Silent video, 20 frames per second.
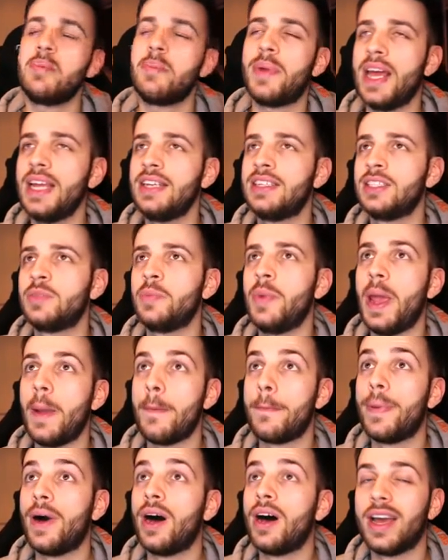same place as me.
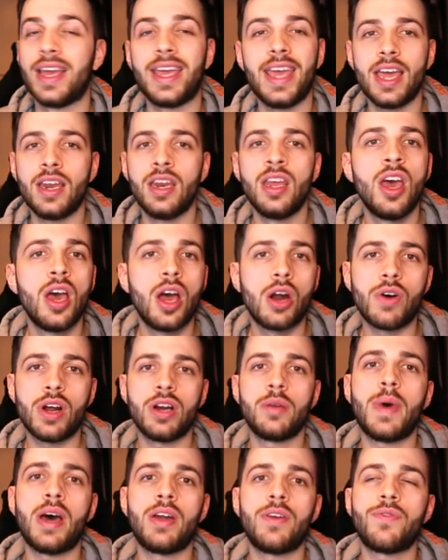But again,
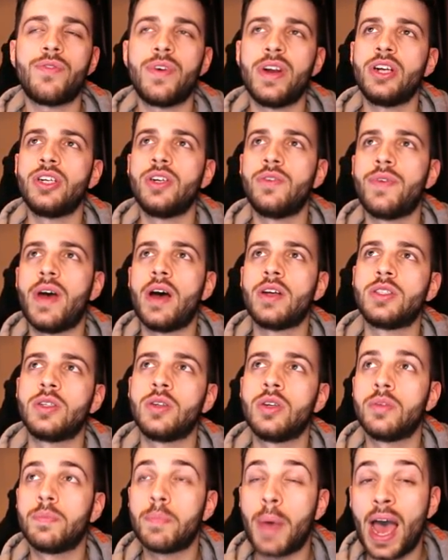around about a three hundred thousand
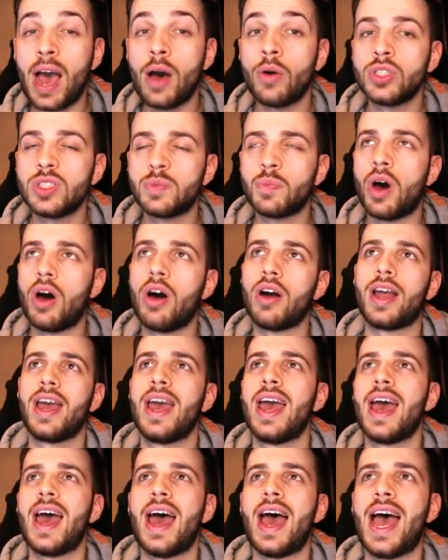pounds mark,
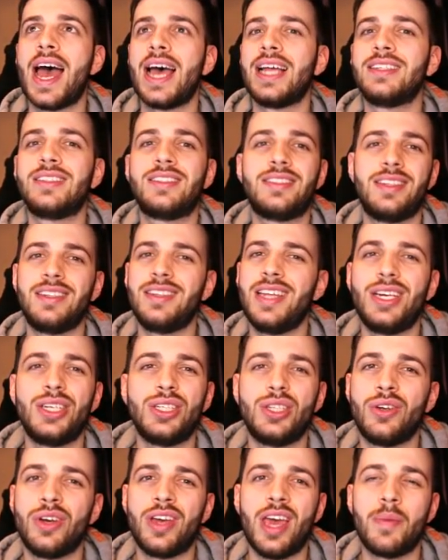and they
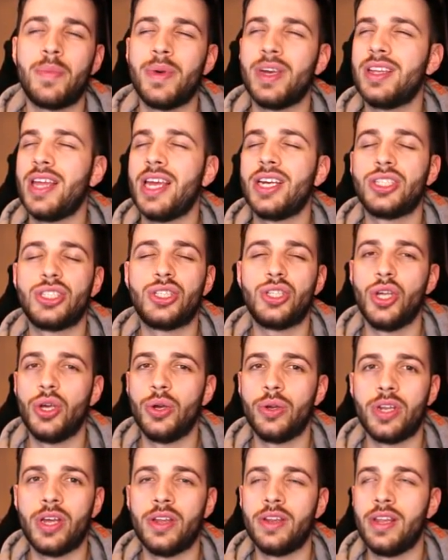just look epic. They just do,
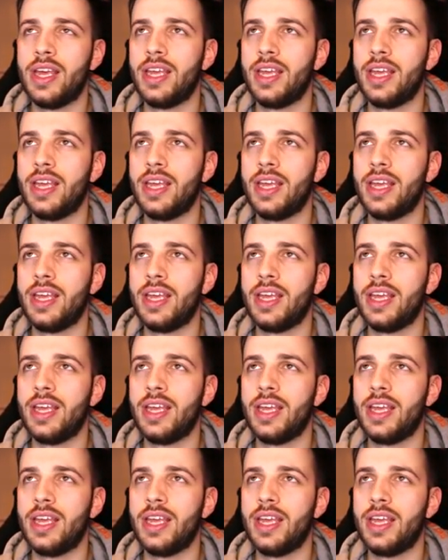don't